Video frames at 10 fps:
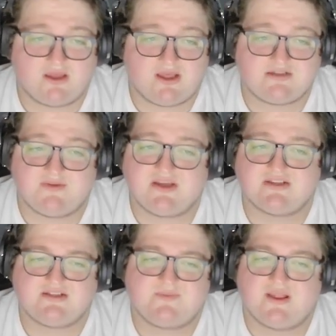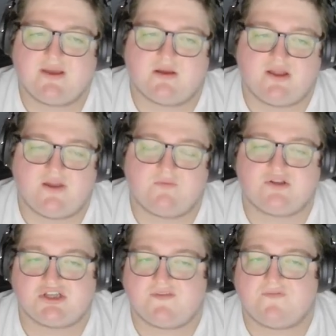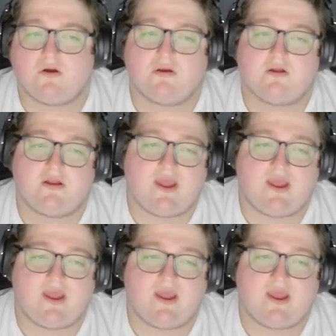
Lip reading: is because he's playing on a line with Jeff Carter